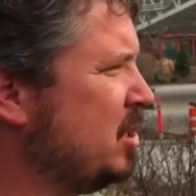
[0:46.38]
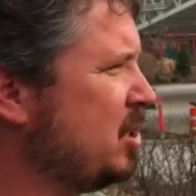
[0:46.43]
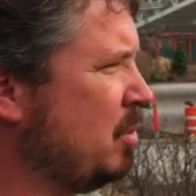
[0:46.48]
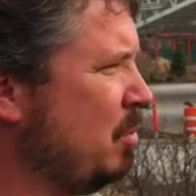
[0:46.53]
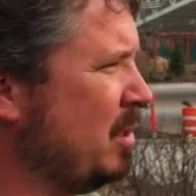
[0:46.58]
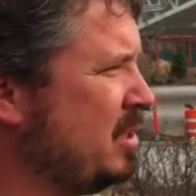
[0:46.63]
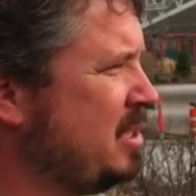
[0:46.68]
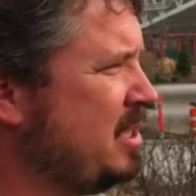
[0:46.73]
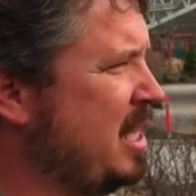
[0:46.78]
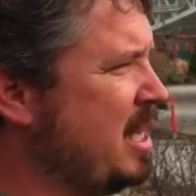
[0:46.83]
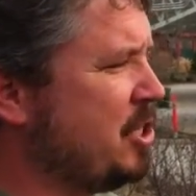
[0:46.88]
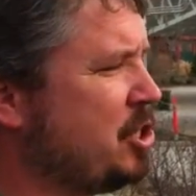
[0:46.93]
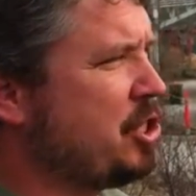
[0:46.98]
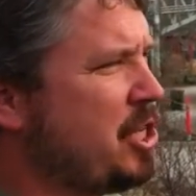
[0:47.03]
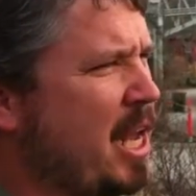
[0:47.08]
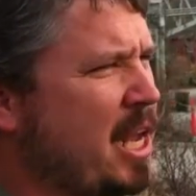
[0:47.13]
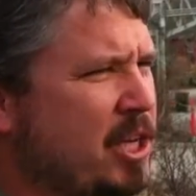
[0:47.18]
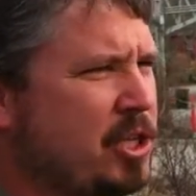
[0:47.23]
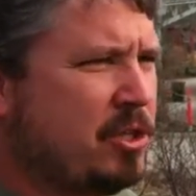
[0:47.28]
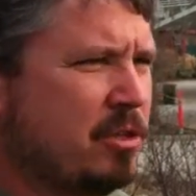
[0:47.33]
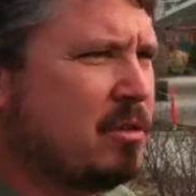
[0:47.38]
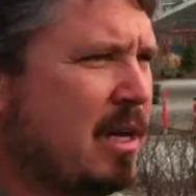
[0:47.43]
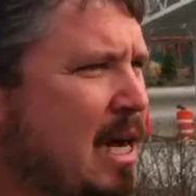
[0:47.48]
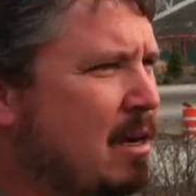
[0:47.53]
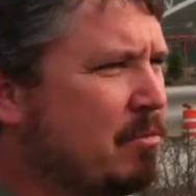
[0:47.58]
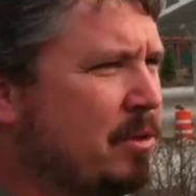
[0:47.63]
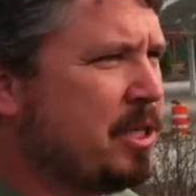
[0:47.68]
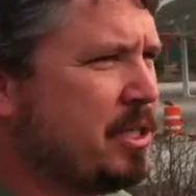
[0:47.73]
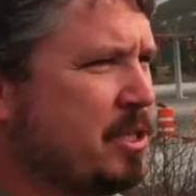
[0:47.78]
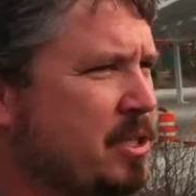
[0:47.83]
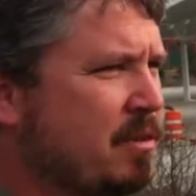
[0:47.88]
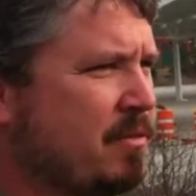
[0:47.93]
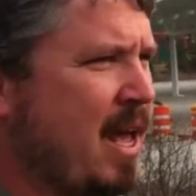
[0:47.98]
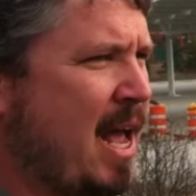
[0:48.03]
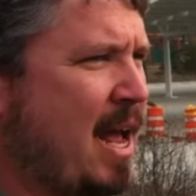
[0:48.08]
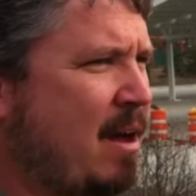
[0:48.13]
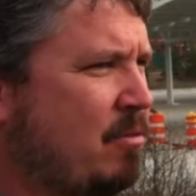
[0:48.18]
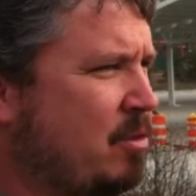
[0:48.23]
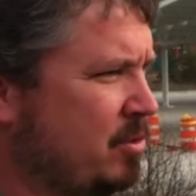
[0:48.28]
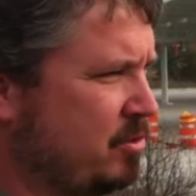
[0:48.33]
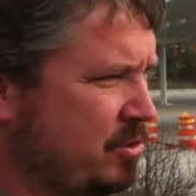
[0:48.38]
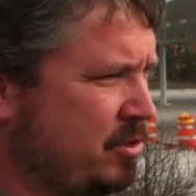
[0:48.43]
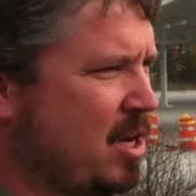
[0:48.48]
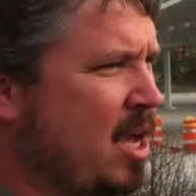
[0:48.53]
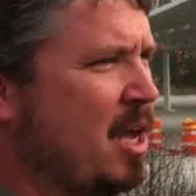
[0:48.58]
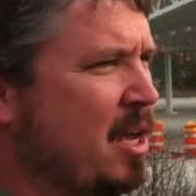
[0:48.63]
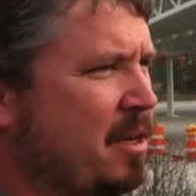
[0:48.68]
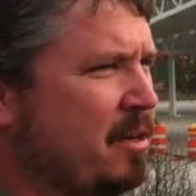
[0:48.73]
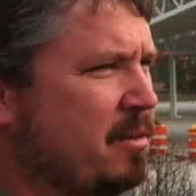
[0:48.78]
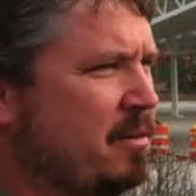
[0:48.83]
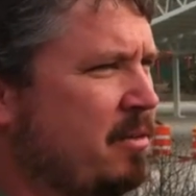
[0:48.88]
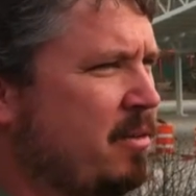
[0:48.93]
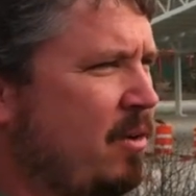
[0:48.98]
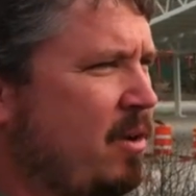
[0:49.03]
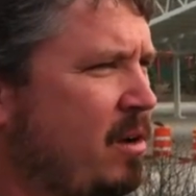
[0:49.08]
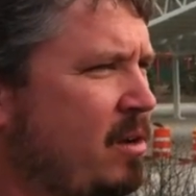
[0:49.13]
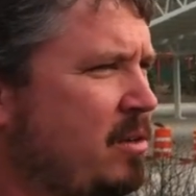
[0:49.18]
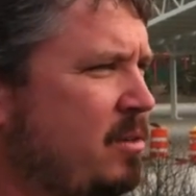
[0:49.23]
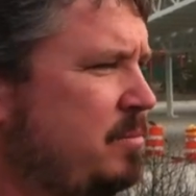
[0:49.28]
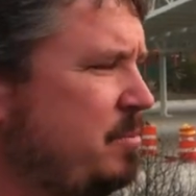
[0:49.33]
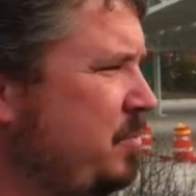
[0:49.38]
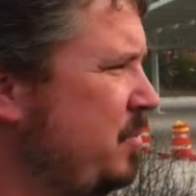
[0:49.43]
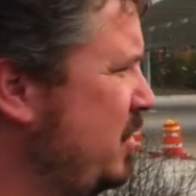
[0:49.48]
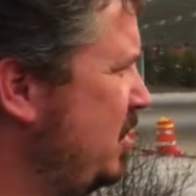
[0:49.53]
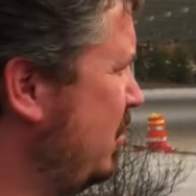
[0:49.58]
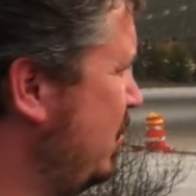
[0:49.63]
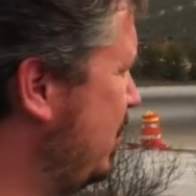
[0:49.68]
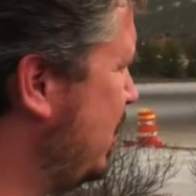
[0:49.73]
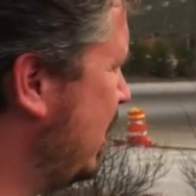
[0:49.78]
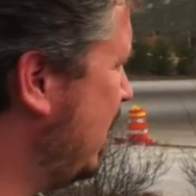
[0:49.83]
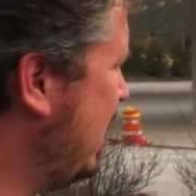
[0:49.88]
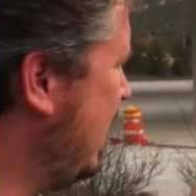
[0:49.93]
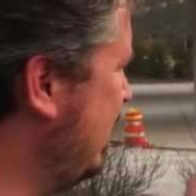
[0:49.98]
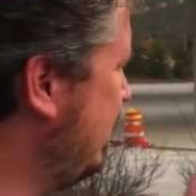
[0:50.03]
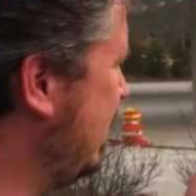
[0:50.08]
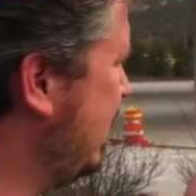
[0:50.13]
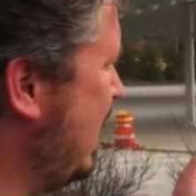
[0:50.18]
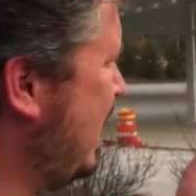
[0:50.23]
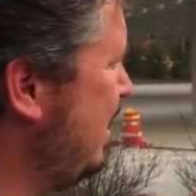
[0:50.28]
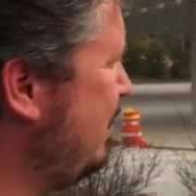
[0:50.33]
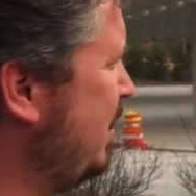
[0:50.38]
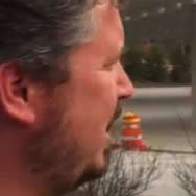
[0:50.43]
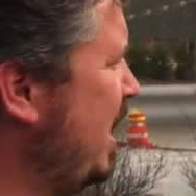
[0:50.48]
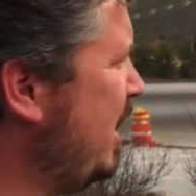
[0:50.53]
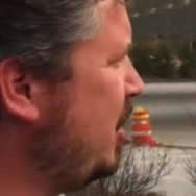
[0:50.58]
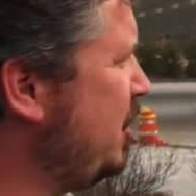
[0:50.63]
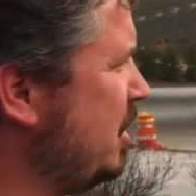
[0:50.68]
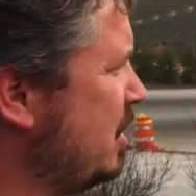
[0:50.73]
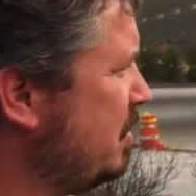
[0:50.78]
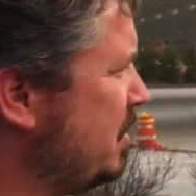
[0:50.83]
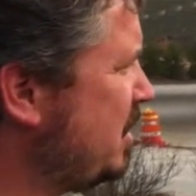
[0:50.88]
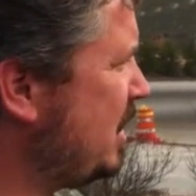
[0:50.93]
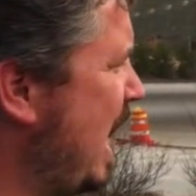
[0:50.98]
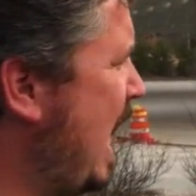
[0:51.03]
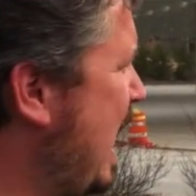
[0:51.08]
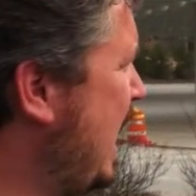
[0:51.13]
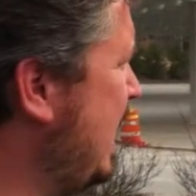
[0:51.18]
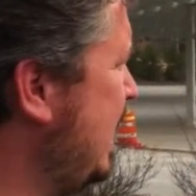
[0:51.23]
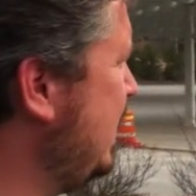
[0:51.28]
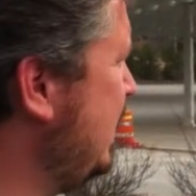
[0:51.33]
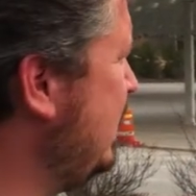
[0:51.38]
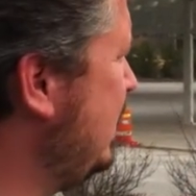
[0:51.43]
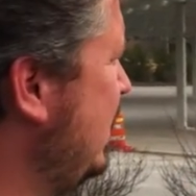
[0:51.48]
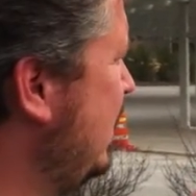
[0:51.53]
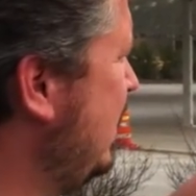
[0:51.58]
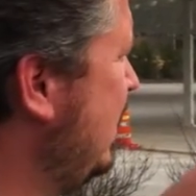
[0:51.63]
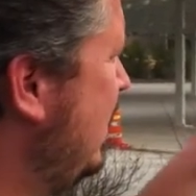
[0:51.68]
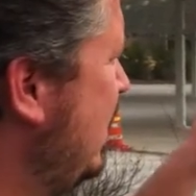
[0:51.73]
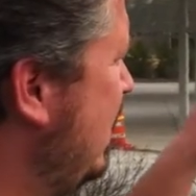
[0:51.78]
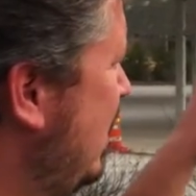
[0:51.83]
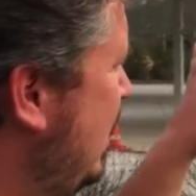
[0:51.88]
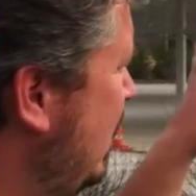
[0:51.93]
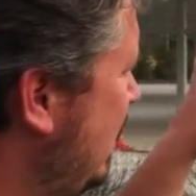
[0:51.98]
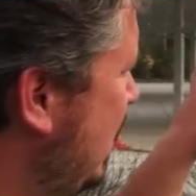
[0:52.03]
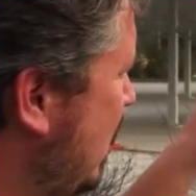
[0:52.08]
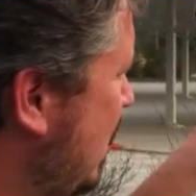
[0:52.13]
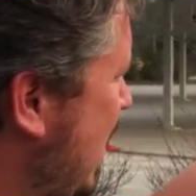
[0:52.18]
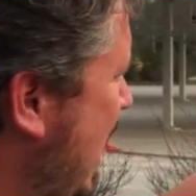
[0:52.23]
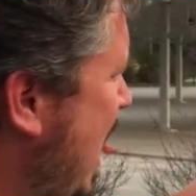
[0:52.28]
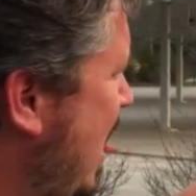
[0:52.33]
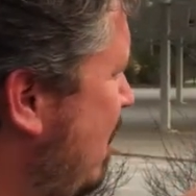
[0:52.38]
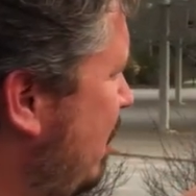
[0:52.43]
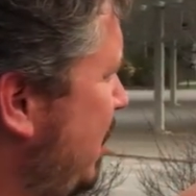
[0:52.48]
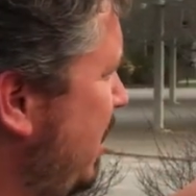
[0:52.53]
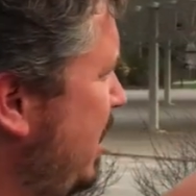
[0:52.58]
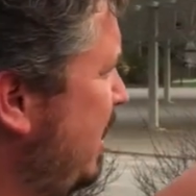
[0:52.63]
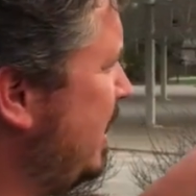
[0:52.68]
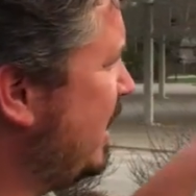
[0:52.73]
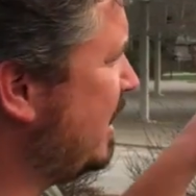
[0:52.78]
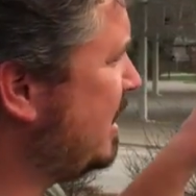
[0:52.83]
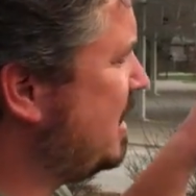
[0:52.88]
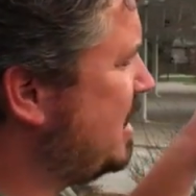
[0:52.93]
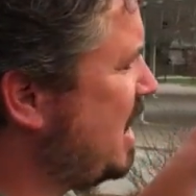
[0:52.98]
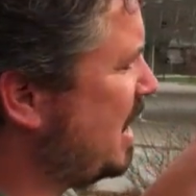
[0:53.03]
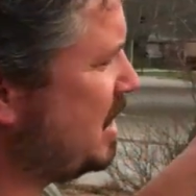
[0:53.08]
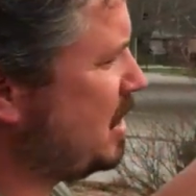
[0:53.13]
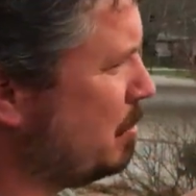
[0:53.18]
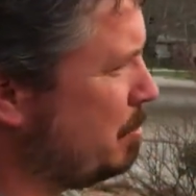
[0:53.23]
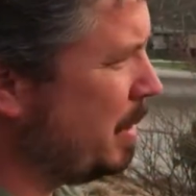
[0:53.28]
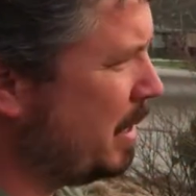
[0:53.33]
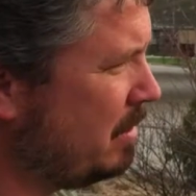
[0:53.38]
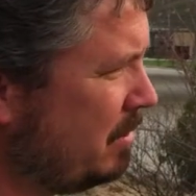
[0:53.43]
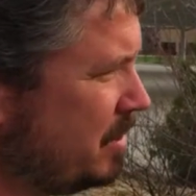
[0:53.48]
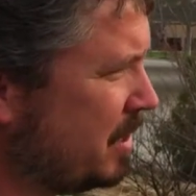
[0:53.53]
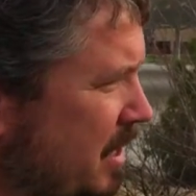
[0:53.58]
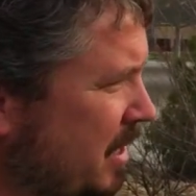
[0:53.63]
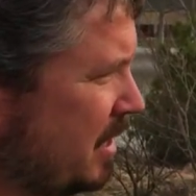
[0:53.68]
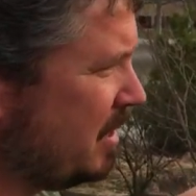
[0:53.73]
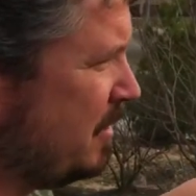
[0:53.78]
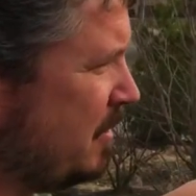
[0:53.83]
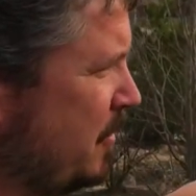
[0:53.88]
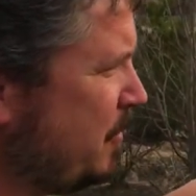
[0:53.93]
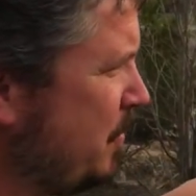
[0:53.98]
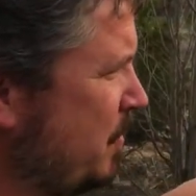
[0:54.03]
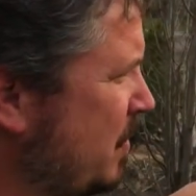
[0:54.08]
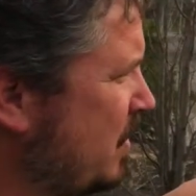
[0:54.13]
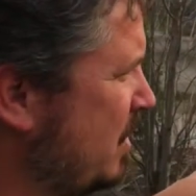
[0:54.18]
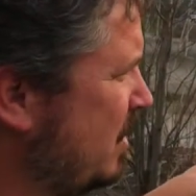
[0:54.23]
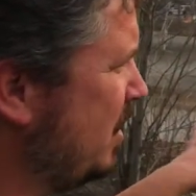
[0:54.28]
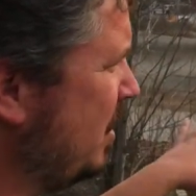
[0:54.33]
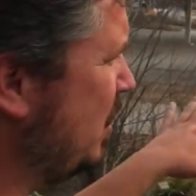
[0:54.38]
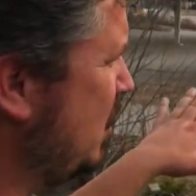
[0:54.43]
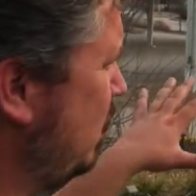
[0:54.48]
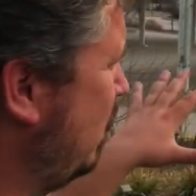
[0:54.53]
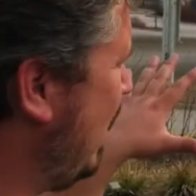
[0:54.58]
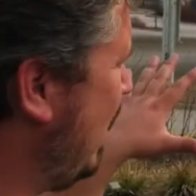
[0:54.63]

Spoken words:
So what's the educational outreach to that? Well, none. So the combination of size, locality, and accessibility is